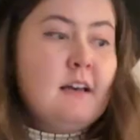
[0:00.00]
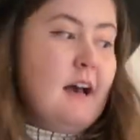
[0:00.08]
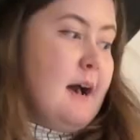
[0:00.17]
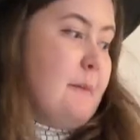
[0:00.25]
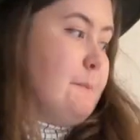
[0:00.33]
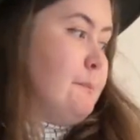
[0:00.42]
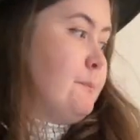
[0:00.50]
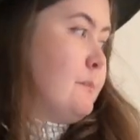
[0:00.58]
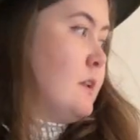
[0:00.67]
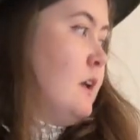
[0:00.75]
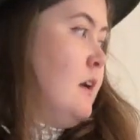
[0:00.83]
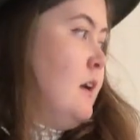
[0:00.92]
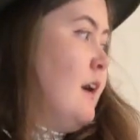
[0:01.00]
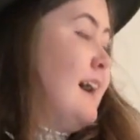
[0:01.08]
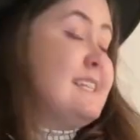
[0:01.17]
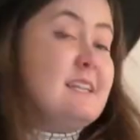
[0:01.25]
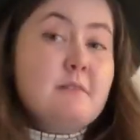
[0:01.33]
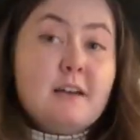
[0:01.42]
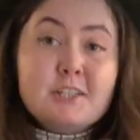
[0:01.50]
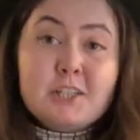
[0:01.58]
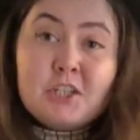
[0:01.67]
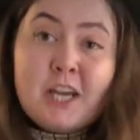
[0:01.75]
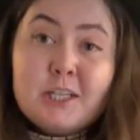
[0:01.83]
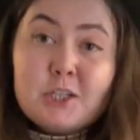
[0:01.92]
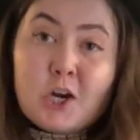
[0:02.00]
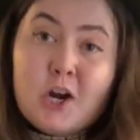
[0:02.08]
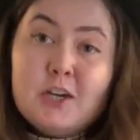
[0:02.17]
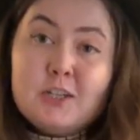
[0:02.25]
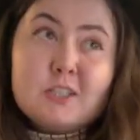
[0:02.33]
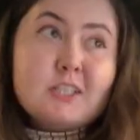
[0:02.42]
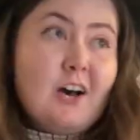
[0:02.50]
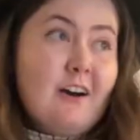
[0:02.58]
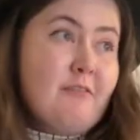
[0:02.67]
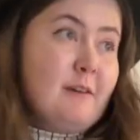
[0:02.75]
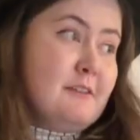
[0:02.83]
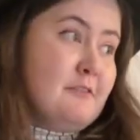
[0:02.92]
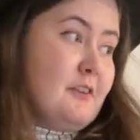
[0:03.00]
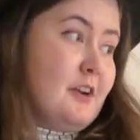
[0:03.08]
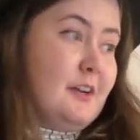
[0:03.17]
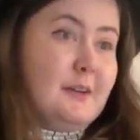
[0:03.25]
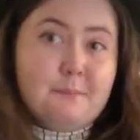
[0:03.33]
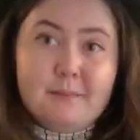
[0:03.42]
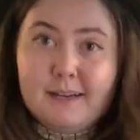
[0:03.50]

I did change coats halfway through.